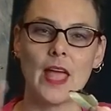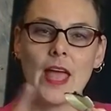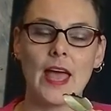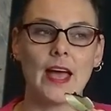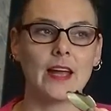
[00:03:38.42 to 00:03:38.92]

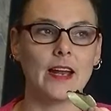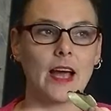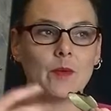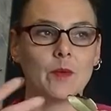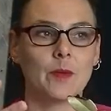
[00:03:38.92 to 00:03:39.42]
And
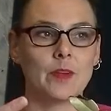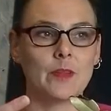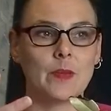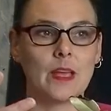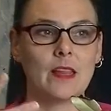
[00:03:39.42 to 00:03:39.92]
I will burn the
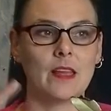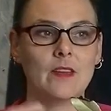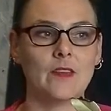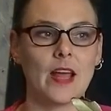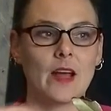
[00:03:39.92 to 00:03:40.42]
bay
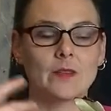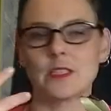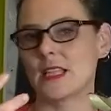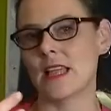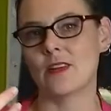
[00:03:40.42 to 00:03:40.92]
leaf and I will
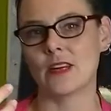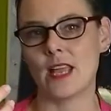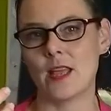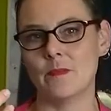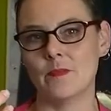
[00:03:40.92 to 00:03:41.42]
say their
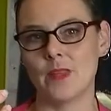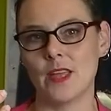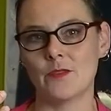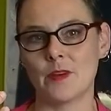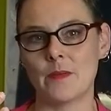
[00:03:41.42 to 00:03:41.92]
name
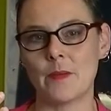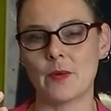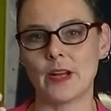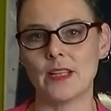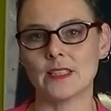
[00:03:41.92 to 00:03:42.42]
in
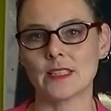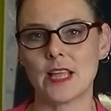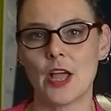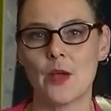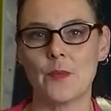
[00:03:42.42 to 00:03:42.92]
remembrance,
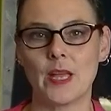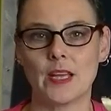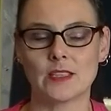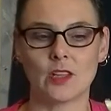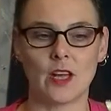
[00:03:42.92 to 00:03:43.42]

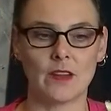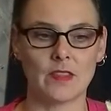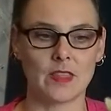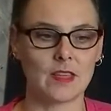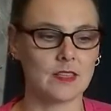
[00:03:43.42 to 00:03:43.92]
because a lot of
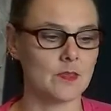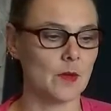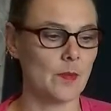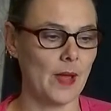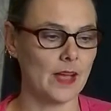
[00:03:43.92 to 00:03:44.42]
the things
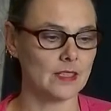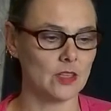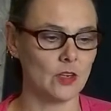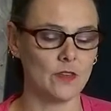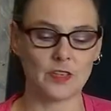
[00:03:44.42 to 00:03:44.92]
about
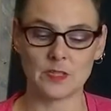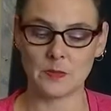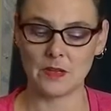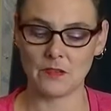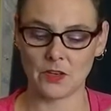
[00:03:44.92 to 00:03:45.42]
passing over is
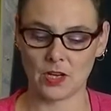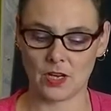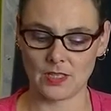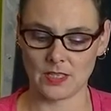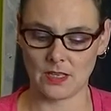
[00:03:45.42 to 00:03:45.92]
being
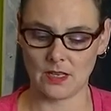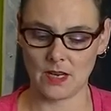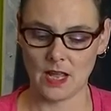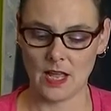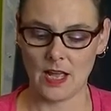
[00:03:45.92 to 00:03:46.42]
forgotten.
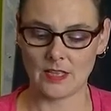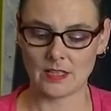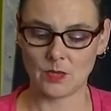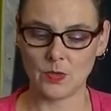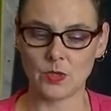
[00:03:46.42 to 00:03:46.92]
And
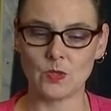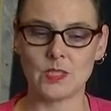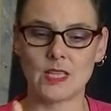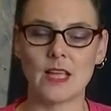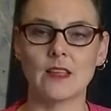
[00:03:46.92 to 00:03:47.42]
so when you
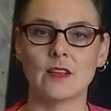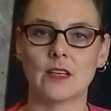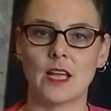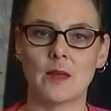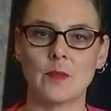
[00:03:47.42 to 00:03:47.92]
say their
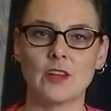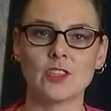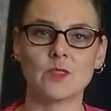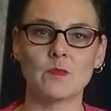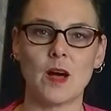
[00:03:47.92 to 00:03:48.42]
name, not
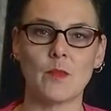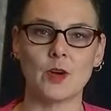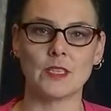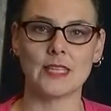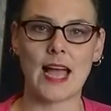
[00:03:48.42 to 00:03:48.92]
just mom
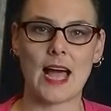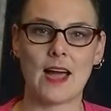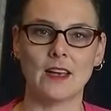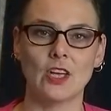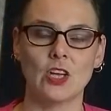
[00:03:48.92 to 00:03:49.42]
or
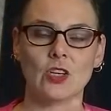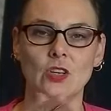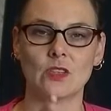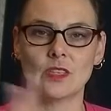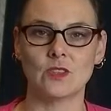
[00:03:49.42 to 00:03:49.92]
dad,
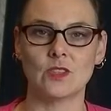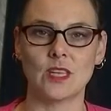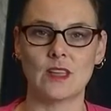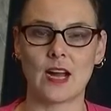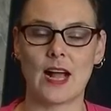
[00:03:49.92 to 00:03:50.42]
that you
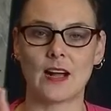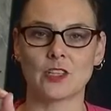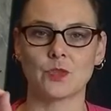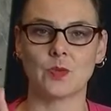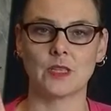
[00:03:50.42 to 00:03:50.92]
say their
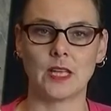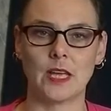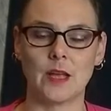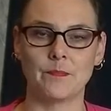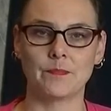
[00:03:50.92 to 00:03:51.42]
actual
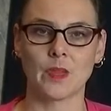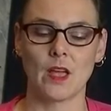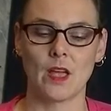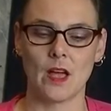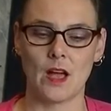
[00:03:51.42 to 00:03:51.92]
name,
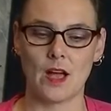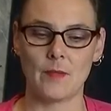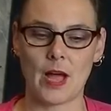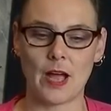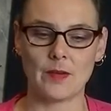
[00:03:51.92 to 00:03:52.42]

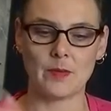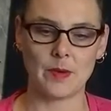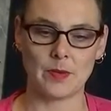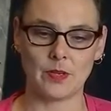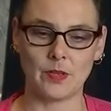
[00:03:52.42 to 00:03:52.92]
I
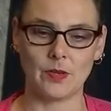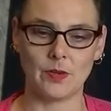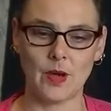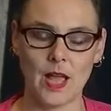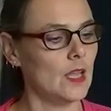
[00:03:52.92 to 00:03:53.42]
remember
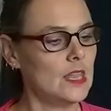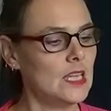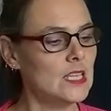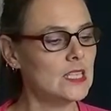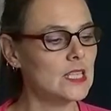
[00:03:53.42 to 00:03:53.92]
you,
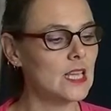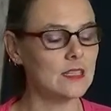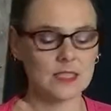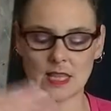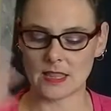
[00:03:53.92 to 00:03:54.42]
these
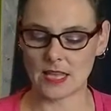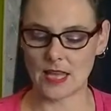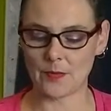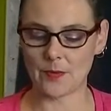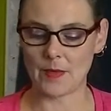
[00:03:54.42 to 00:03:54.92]
things, they
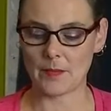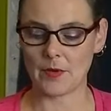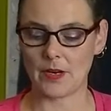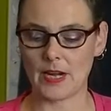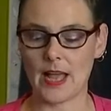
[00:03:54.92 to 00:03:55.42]
get
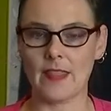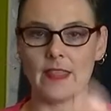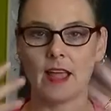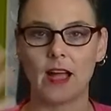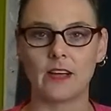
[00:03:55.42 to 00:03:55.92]
remembered, and
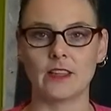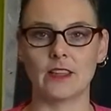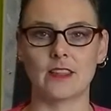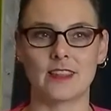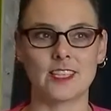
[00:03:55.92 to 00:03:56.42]

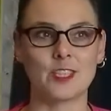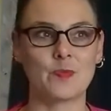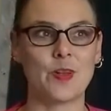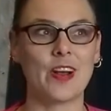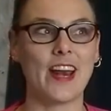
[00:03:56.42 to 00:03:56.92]
the
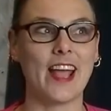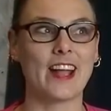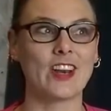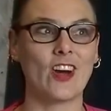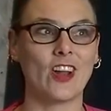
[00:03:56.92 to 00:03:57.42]
spirit
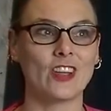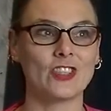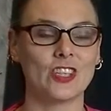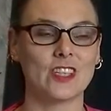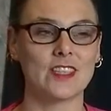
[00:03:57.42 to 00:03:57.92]

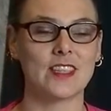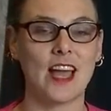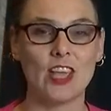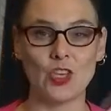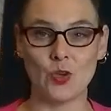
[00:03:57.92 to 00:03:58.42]
acknowledges
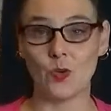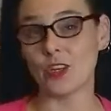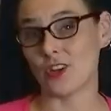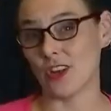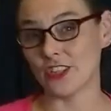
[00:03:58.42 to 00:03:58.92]
that you
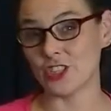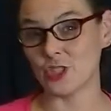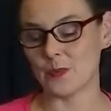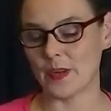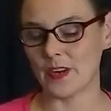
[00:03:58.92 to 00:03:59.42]
acknowledge
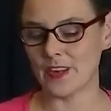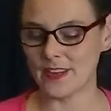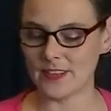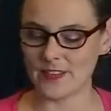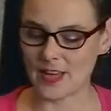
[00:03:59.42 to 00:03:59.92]
spirit,
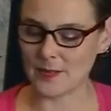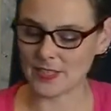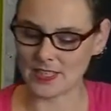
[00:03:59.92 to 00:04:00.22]
if that makes